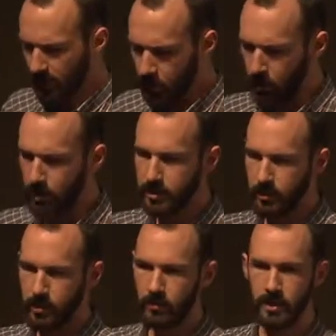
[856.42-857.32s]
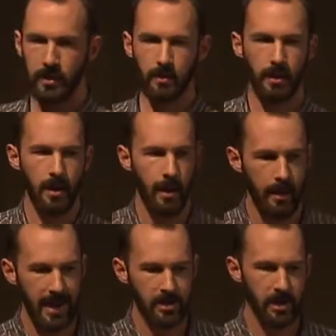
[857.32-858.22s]
we're also using uh,
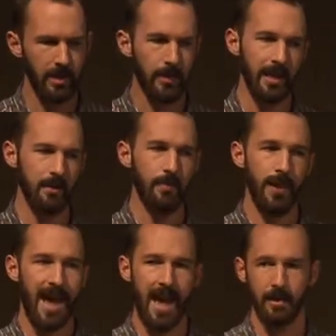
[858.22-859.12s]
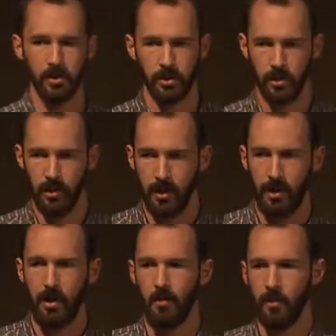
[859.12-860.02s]
HTTP patch,
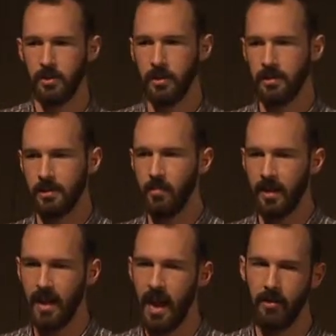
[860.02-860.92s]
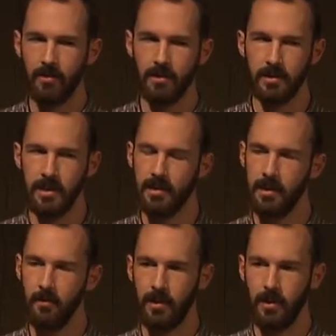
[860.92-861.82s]
uh, which is something I haven't seen
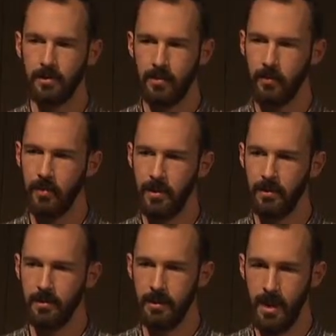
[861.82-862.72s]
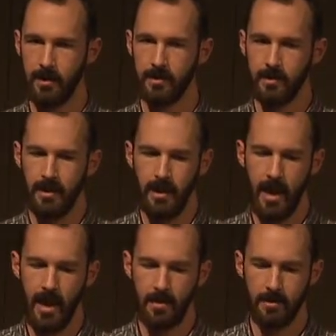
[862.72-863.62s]
anyone else implement yet,
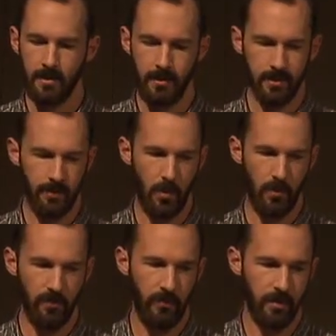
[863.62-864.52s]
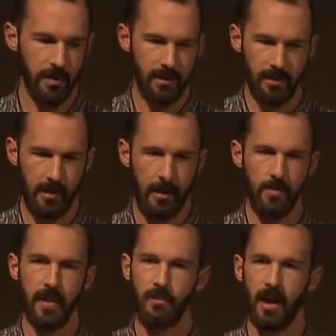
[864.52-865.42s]
and support for it
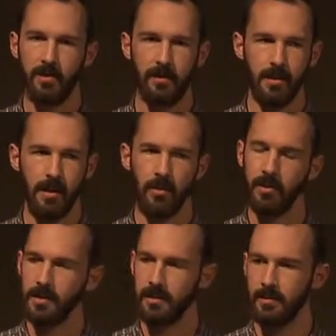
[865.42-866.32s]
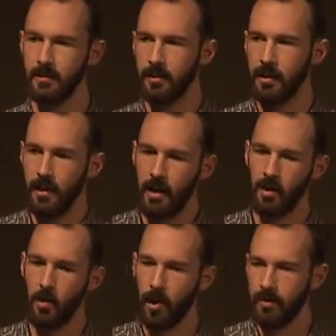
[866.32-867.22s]
um, in Python libraries isn't uh,
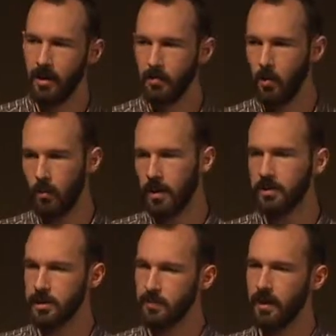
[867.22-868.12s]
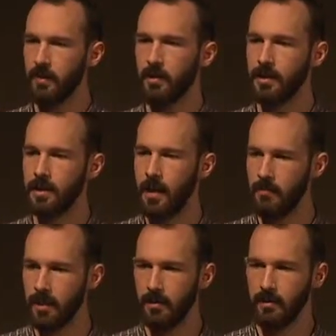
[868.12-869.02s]
quite there, but we're actually spending a lot of time
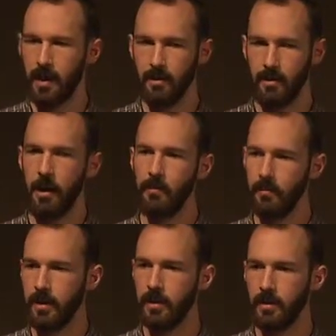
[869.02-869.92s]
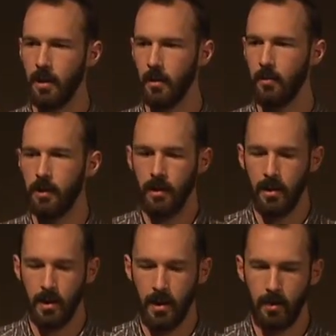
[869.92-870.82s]
getting that up and ready to go.
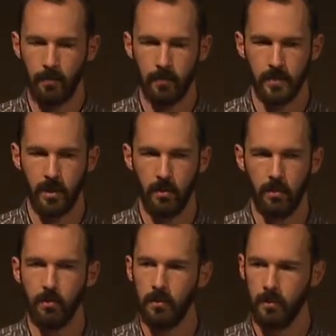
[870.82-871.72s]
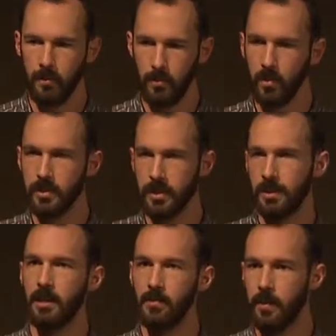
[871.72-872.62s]
Um, so using
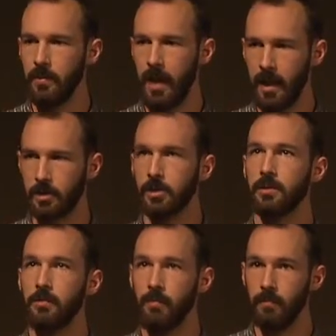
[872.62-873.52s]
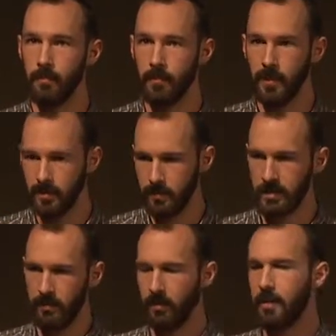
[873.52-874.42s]
HTTP patch the
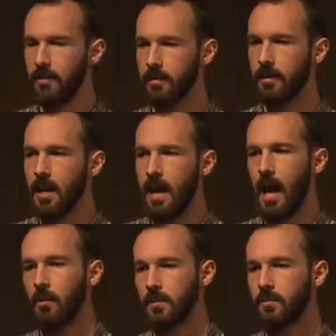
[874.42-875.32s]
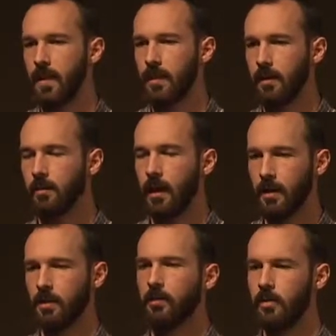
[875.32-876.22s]
specific method helps make it a lot
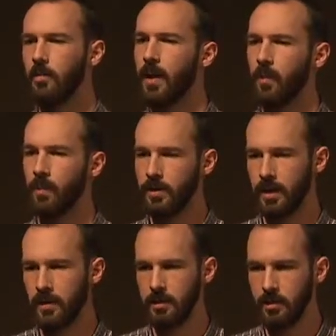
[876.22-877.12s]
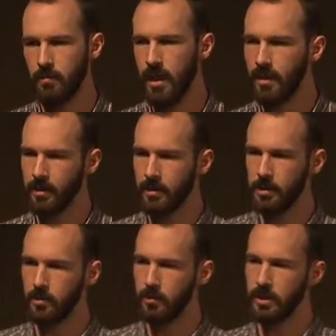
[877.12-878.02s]
clearer about what changes you're making
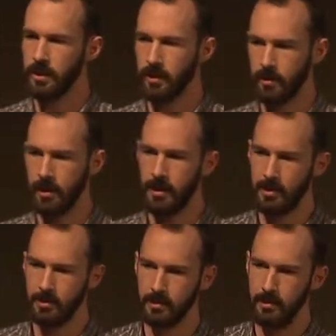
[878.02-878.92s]
to JSON entities,